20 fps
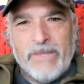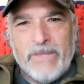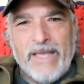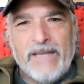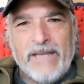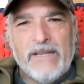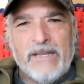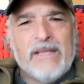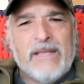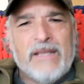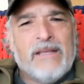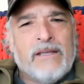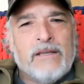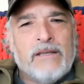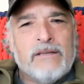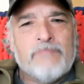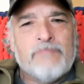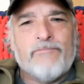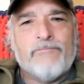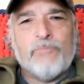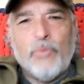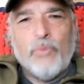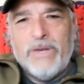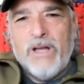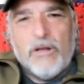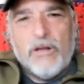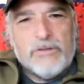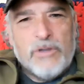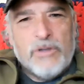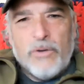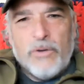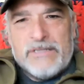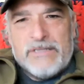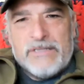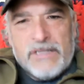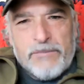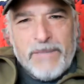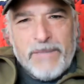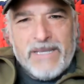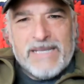And we all know this,
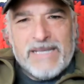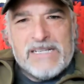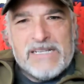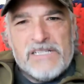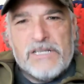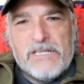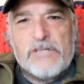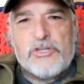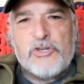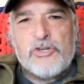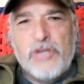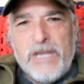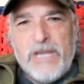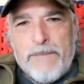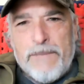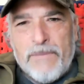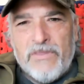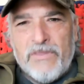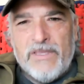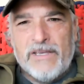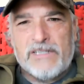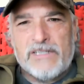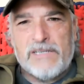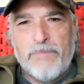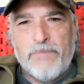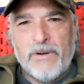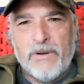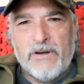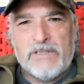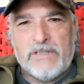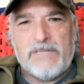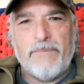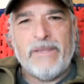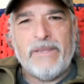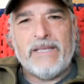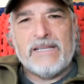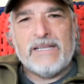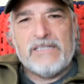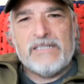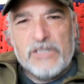it begins to cheapen the experience. It
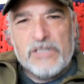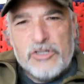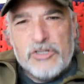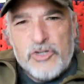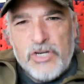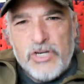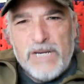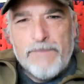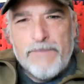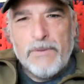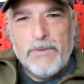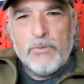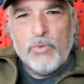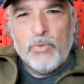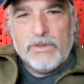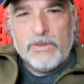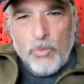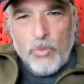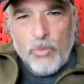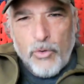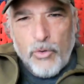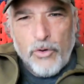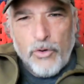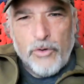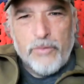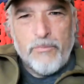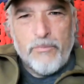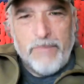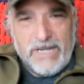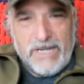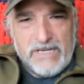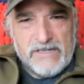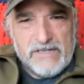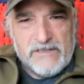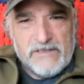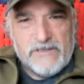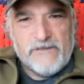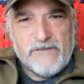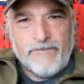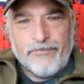begins to cheapen what the word
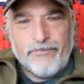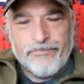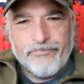means.